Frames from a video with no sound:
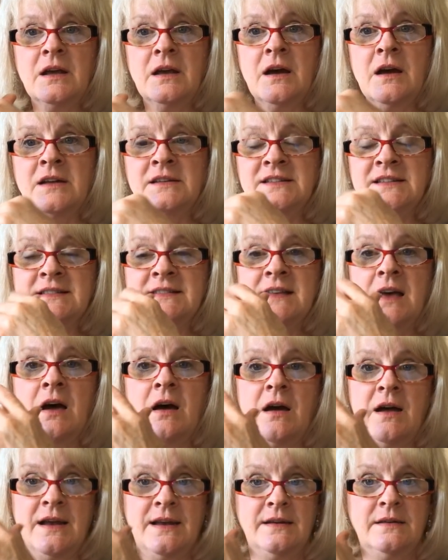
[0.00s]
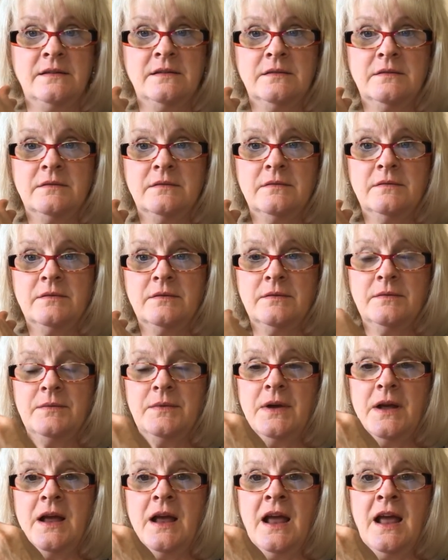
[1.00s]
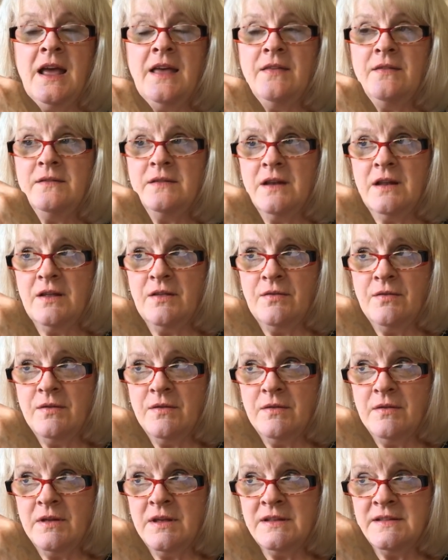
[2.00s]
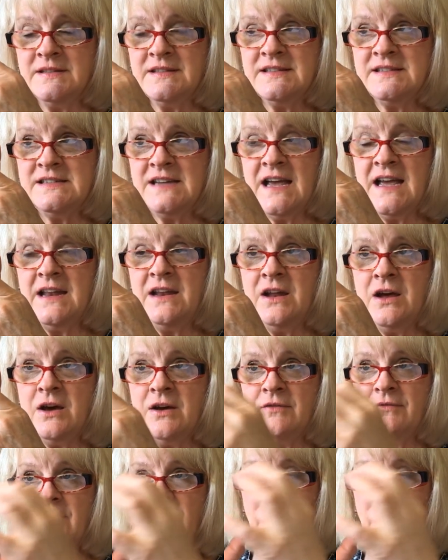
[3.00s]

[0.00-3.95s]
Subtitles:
a design. And instead of